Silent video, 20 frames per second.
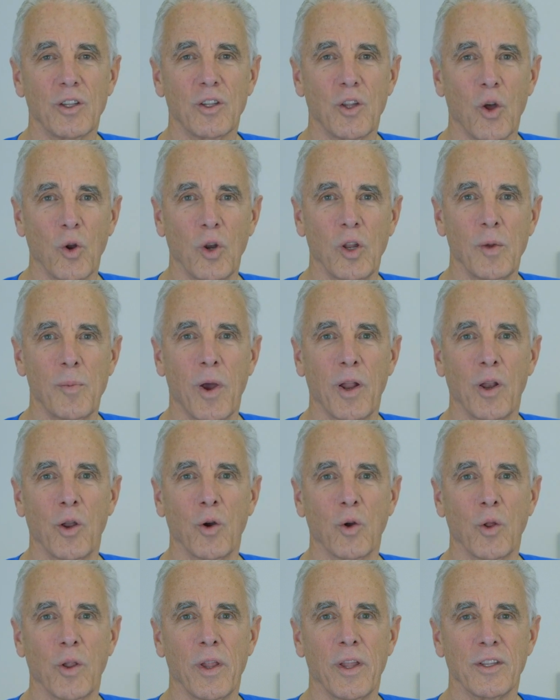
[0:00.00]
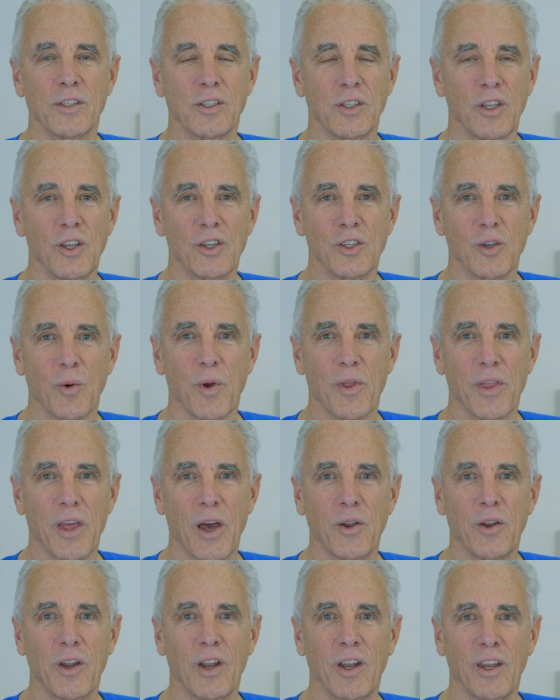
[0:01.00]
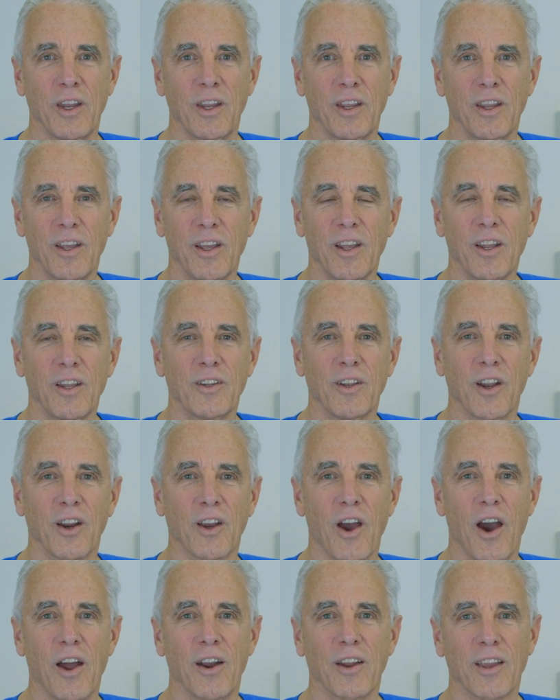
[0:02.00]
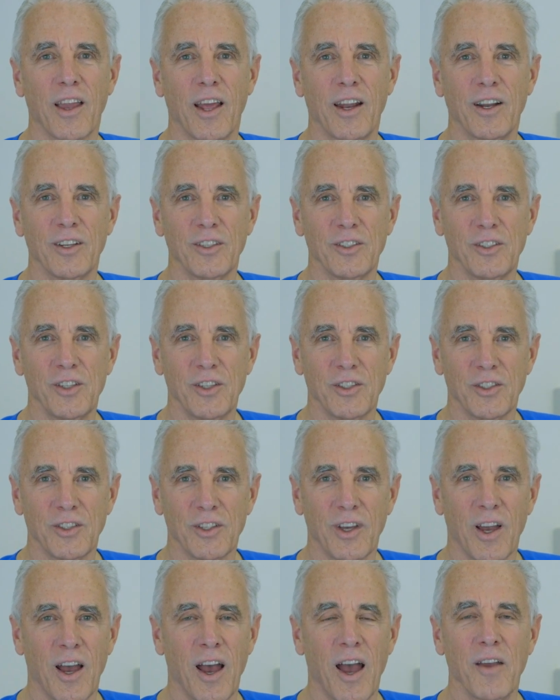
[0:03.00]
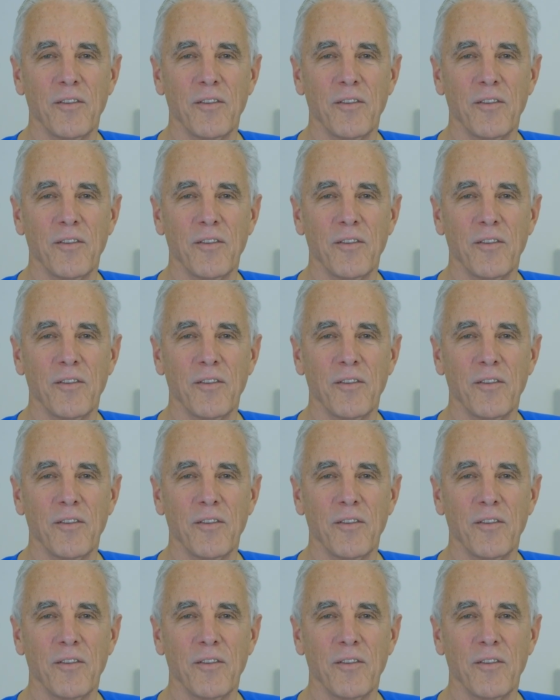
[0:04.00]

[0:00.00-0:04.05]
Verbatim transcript: totally by local anesthesia without any narcotic analgesia,